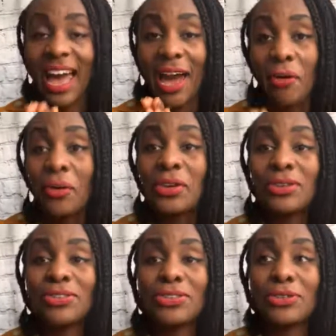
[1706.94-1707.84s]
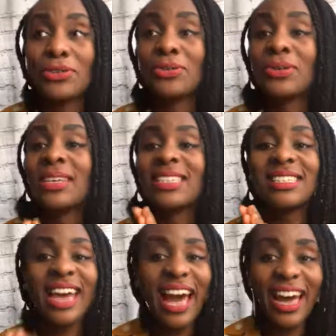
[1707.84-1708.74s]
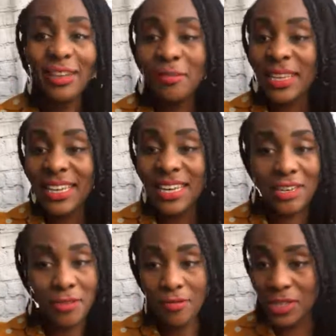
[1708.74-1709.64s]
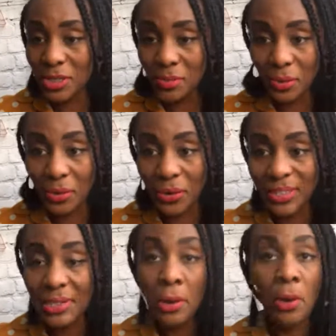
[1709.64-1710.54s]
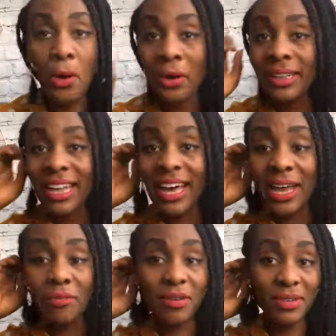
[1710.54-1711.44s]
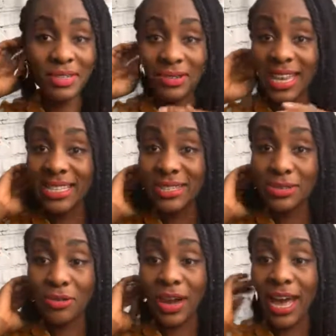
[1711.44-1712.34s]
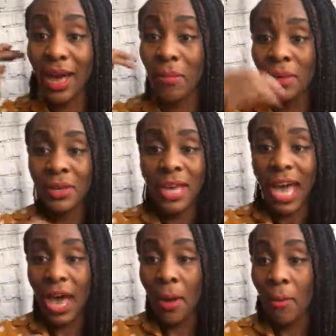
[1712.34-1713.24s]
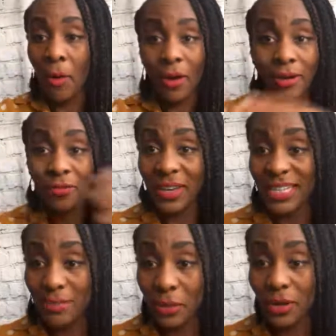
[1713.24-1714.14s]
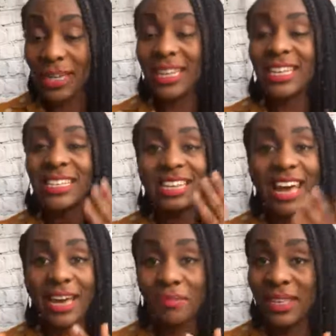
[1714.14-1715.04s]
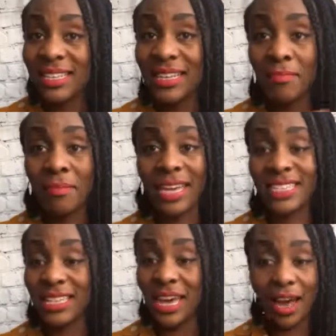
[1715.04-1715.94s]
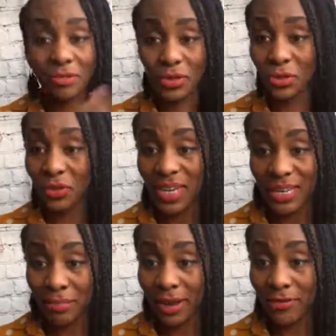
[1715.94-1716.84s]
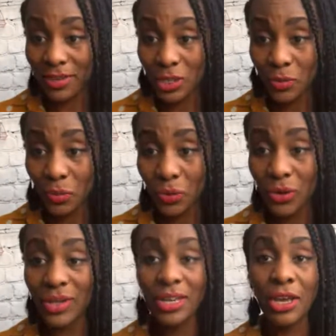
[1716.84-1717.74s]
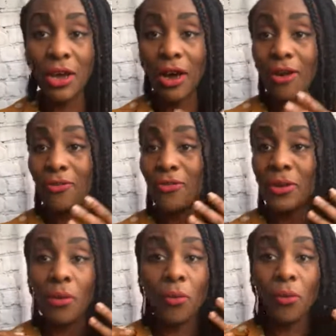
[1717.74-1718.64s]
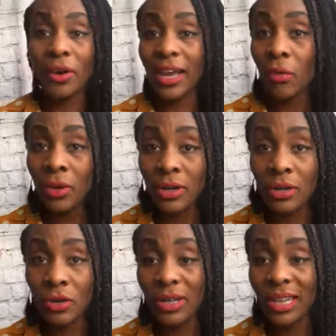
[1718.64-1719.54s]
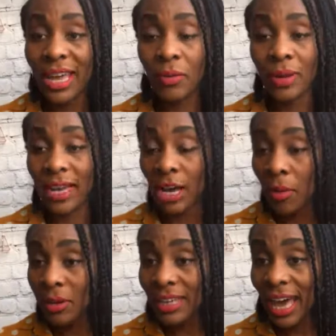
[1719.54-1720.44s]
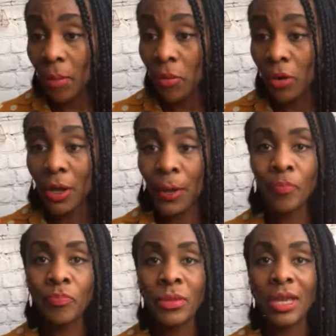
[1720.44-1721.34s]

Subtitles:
I want you to tag me in your vision board online, whether it's on Instagram or on Facebook. Tag me and say, Matty, I've just created my vision board of what I want to look like when I come on camera.